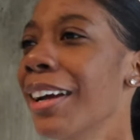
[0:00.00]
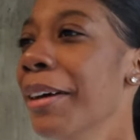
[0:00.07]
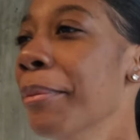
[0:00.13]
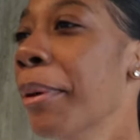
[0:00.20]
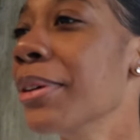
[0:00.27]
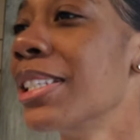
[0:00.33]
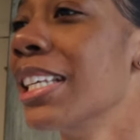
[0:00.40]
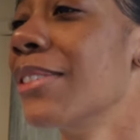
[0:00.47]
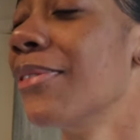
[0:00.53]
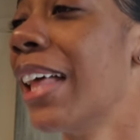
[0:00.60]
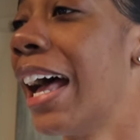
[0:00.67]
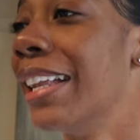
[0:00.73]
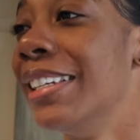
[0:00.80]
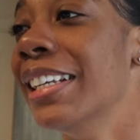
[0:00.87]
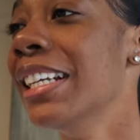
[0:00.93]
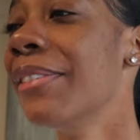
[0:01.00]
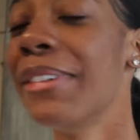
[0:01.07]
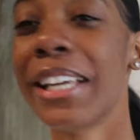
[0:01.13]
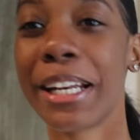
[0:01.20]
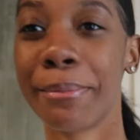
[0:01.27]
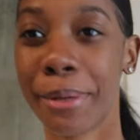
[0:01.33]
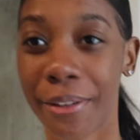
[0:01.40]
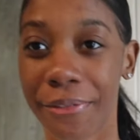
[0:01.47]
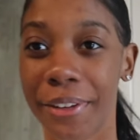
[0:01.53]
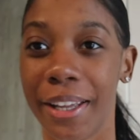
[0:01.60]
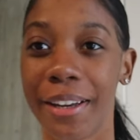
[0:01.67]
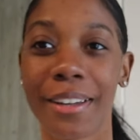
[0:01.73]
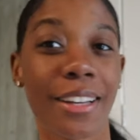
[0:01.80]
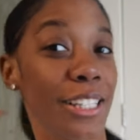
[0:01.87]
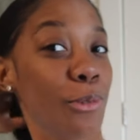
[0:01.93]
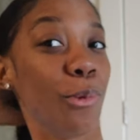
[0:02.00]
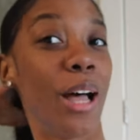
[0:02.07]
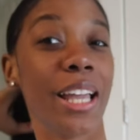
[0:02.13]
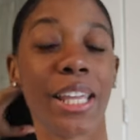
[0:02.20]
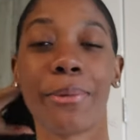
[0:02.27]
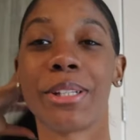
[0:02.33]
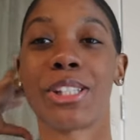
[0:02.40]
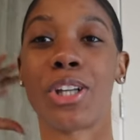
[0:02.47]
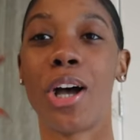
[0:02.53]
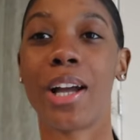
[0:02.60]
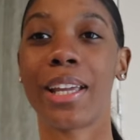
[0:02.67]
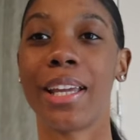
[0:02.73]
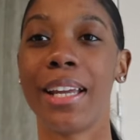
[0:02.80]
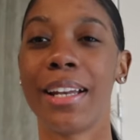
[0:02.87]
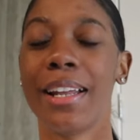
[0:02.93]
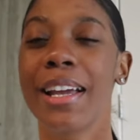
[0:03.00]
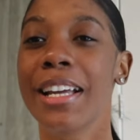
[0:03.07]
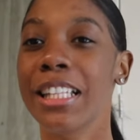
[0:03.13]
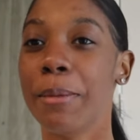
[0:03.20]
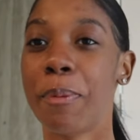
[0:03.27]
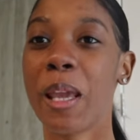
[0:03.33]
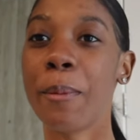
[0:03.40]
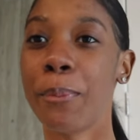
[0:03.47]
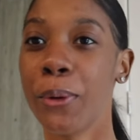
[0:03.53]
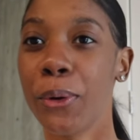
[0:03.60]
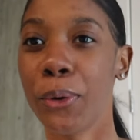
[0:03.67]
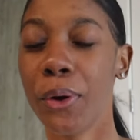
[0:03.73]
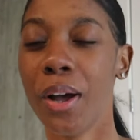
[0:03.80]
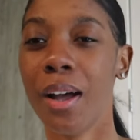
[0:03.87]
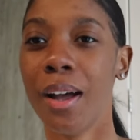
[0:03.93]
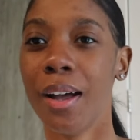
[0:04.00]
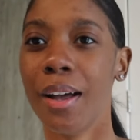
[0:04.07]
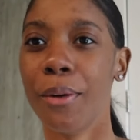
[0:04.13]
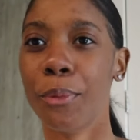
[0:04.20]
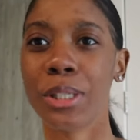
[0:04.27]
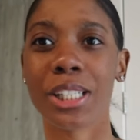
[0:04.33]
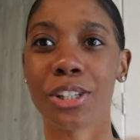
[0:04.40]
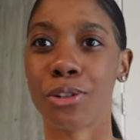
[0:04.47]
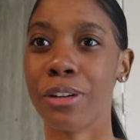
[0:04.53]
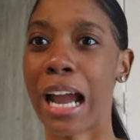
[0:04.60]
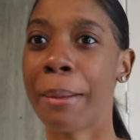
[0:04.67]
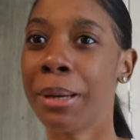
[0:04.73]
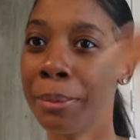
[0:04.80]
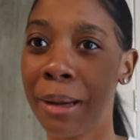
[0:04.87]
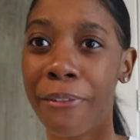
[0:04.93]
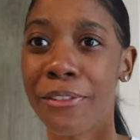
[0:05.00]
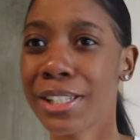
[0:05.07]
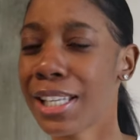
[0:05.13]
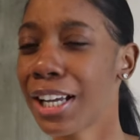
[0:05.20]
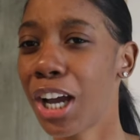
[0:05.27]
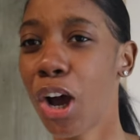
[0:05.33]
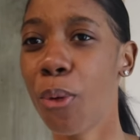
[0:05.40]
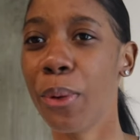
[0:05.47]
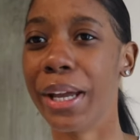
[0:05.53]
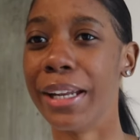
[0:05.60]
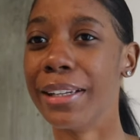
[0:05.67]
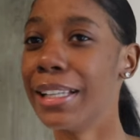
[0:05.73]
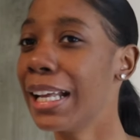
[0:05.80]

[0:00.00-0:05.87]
Mimosa is flat. Didn't even get a muffin. Because while he was talking, the people were just grabbing the muffins and going.